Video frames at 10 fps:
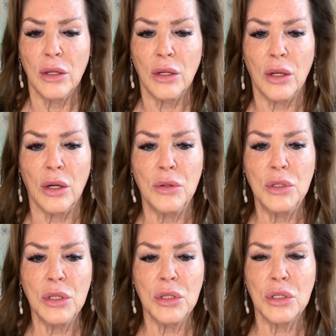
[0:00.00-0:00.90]
go
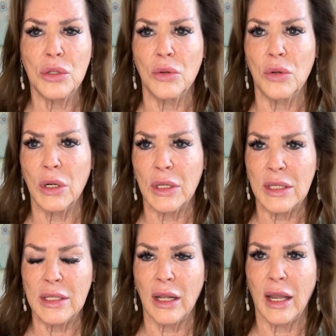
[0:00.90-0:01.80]
to the store and
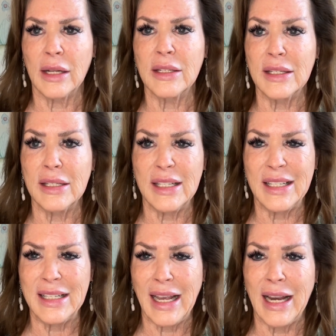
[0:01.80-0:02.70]
select
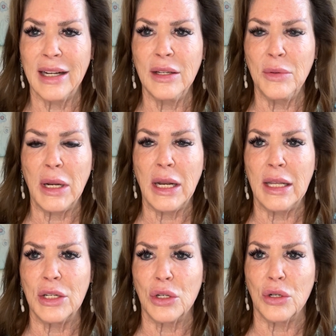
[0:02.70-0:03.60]
exactly what it
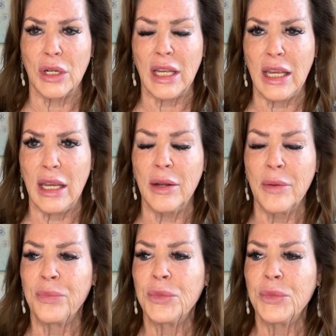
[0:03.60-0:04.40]
is you're going to eat